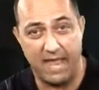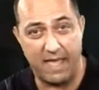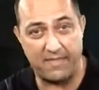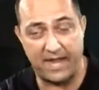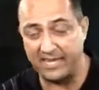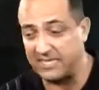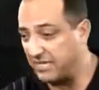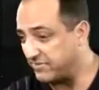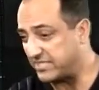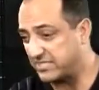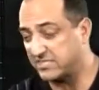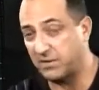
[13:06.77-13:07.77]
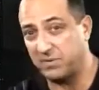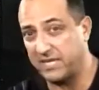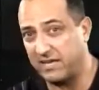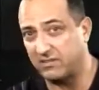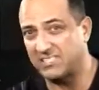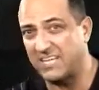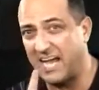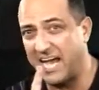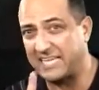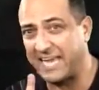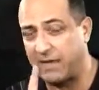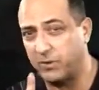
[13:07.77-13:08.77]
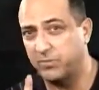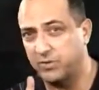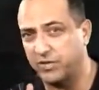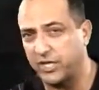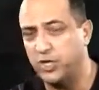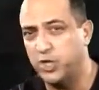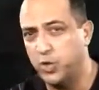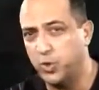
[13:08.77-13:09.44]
And then I give it to somebody else. Accountability.